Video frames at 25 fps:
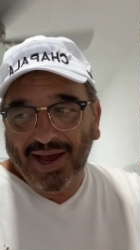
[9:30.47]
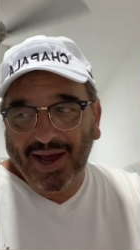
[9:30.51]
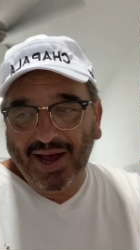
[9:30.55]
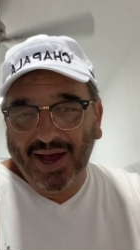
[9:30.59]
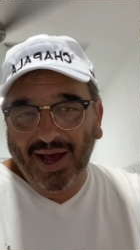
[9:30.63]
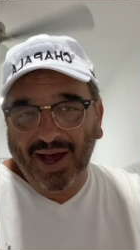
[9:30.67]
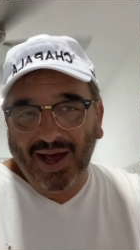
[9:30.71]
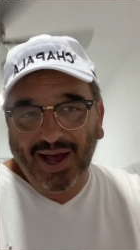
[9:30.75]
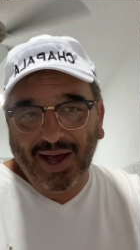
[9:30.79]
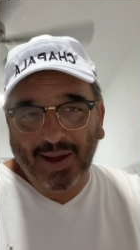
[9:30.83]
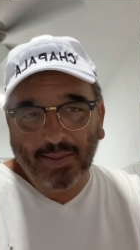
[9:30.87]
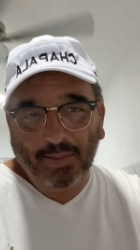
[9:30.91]

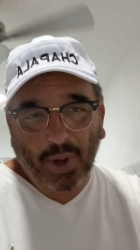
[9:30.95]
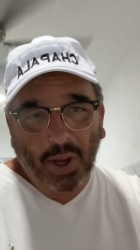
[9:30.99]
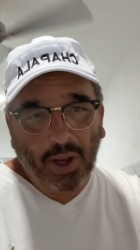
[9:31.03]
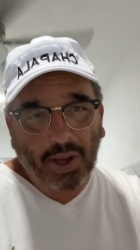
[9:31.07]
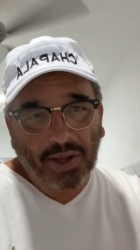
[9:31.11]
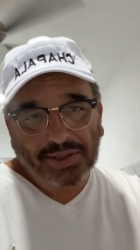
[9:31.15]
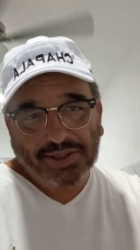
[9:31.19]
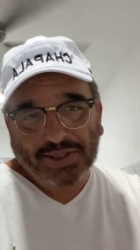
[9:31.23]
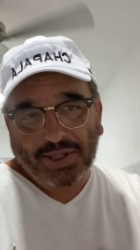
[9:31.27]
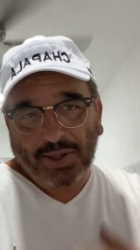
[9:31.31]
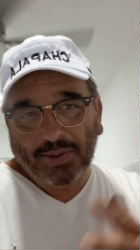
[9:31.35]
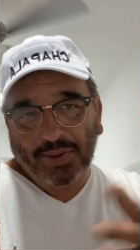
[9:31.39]

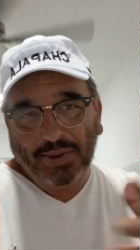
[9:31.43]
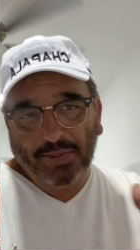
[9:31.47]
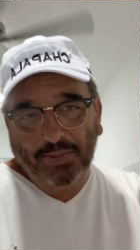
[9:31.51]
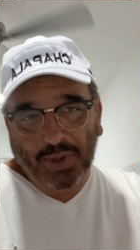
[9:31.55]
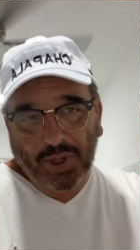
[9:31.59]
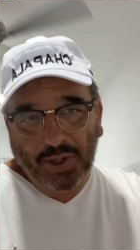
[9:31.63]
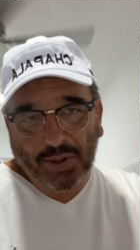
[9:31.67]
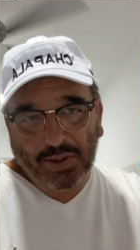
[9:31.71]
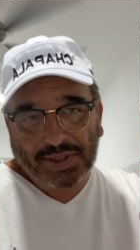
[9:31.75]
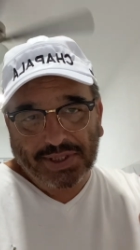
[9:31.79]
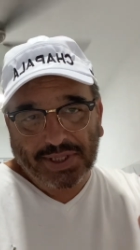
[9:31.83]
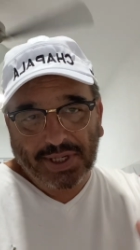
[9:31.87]
Also the
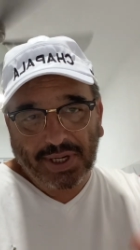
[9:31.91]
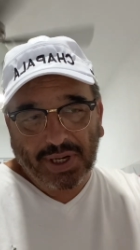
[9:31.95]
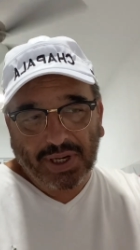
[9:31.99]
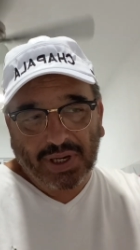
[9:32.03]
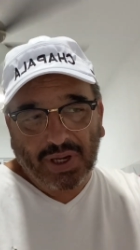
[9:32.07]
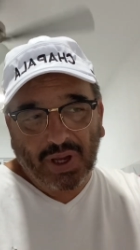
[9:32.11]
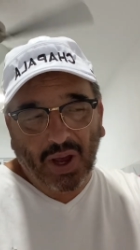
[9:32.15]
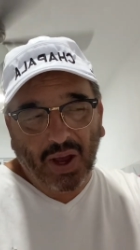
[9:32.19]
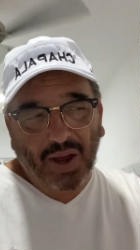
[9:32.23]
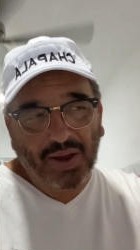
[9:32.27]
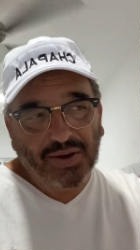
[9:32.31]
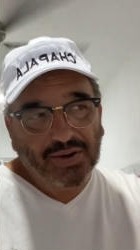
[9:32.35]

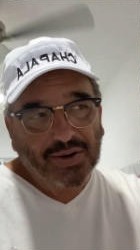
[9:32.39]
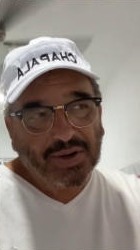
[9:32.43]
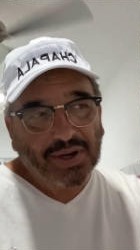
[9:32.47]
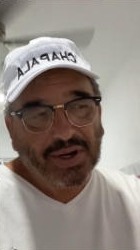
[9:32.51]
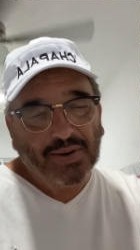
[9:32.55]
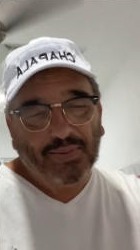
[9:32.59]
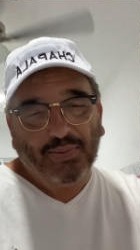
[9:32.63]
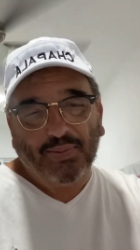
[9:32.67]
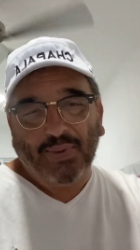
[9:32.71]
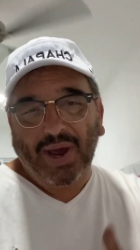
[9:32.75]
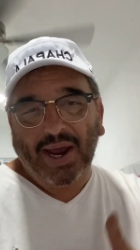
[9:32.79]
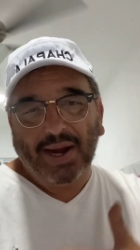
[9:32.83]
music, you're
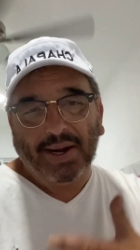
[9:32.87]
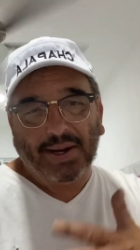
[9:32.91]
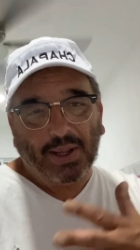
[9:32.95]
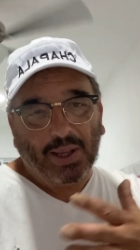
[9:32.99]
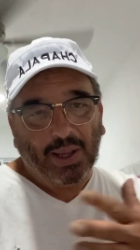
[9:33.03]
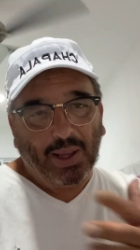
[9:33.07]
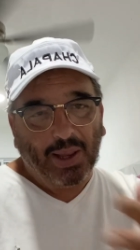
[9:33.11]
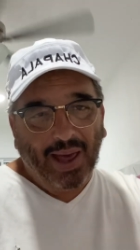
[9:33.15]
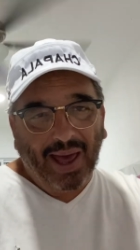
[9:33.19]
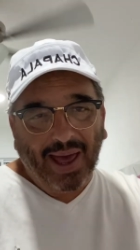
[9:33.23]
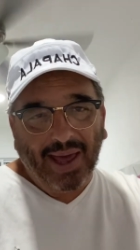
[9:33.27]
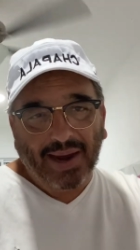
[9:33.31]
going to find a
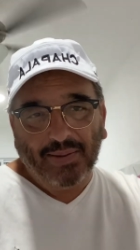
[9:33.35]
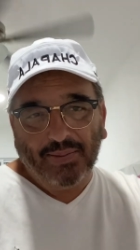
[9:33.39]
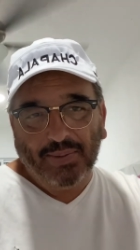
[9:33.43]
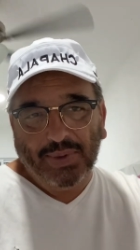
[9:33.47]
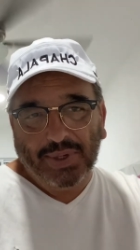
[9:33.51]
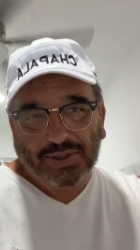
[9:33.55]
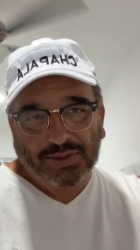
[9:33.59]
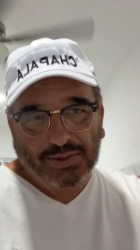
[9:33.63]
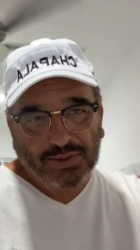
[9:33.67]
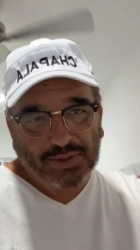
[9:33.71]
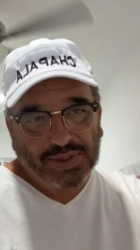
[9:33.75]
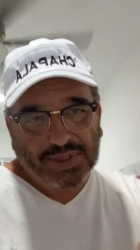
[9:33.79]
lot of
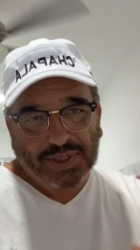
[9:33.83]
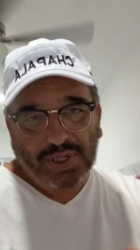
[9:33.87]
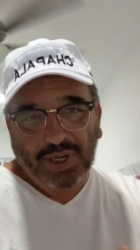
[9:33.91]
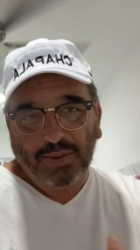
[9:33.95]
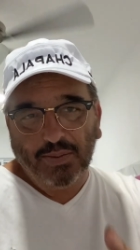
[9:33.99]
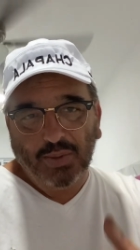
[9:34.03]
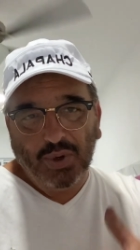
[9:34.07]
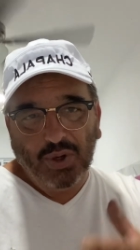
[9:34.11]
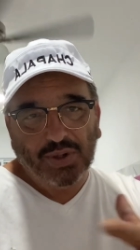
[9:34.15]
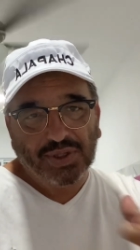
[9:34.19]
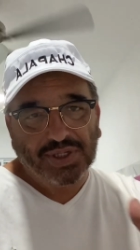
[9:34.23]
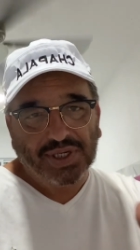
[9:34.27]

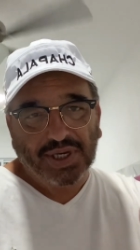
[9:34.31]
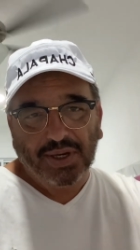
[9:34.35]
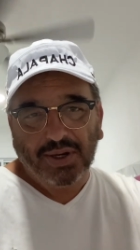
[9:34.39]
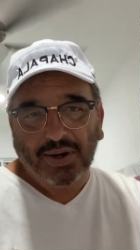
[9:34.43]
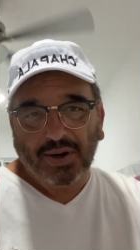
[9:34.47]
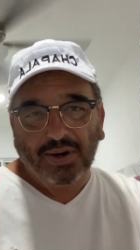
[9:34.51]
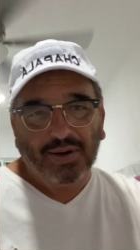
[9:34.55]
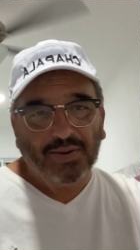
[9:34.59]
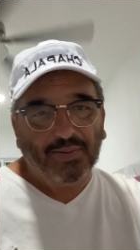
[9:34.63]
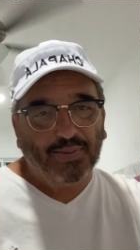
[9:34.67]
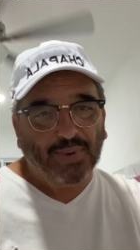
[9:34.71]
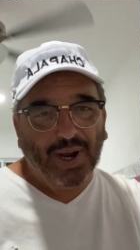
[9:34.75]
interesting music.
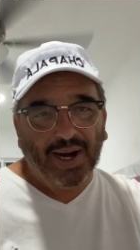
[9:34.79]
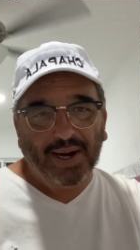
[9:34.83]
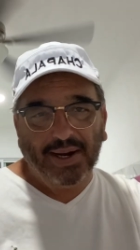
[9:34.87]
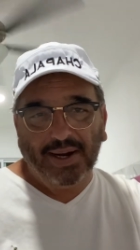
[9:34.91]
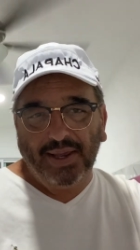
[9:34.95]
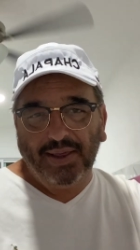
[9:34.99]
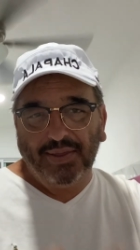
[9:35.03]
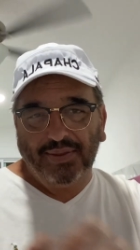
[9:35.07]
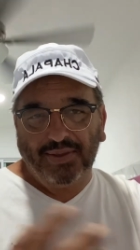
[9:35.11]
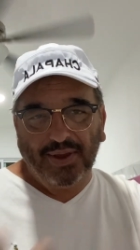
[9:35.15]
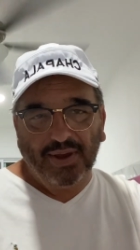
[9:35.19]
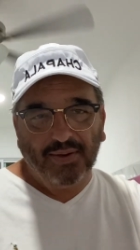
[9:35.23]
You're going to find
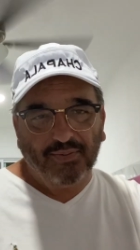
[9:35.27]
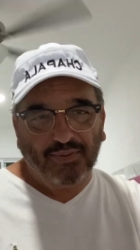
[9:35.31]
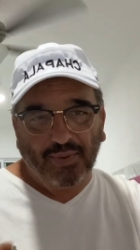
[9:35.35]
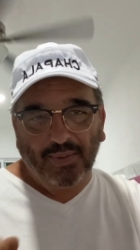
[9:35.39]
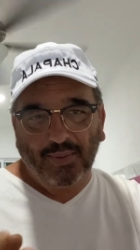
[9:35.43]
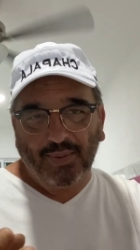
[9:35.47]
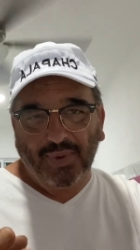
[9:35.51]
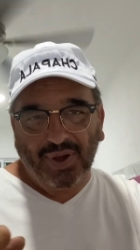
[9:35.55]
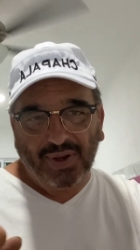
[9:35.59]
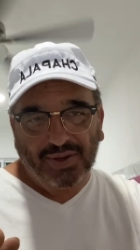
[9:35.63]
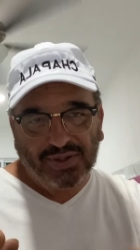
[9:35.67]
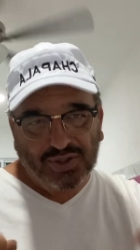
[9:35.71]
anything
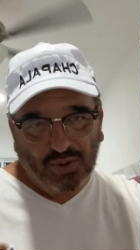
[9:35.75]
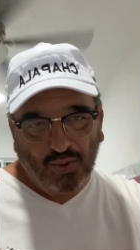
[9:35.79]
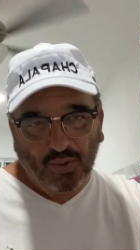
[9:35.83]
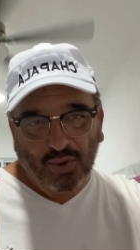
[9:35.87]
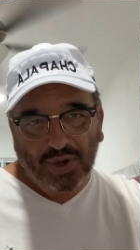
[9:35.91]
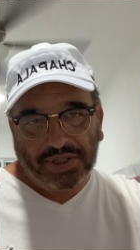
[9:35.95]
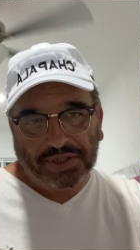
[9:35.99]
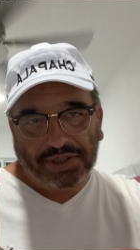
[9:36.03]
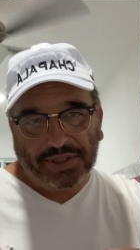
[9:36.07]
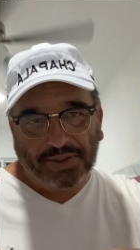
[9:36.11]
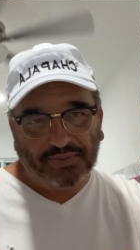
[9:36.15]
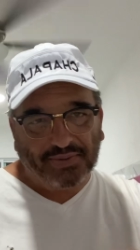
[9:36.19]
from a
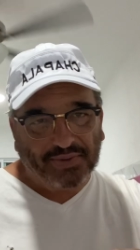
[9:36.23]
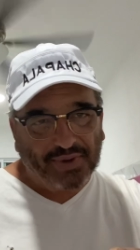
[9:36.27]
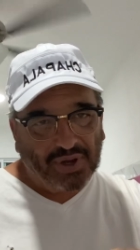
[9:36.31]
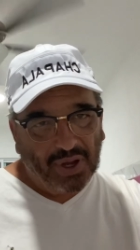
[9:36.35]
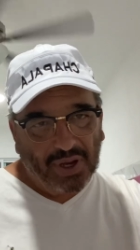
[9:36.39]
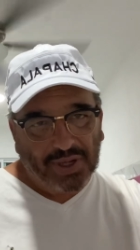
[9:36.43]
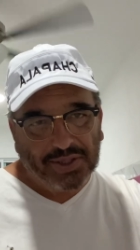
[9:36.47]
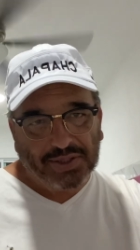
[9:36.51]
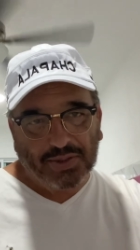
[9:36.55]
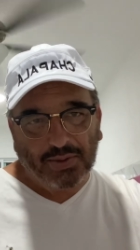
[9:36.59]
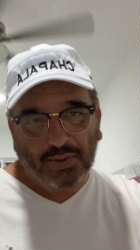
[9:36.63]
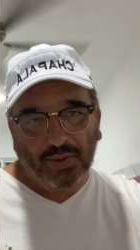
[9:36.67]
twinge of
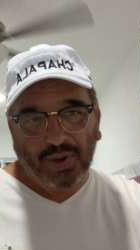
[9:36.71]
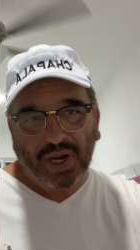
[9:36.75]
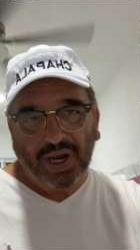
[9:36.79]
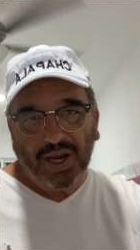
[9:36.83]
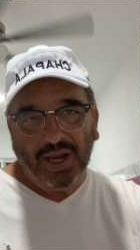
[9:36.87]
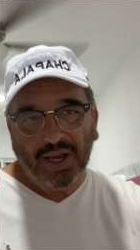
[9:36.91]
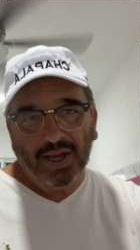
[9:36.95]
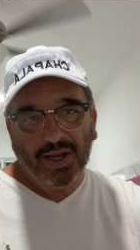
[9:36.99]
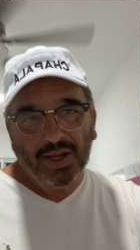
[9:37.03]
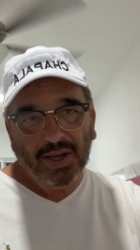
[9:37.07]
country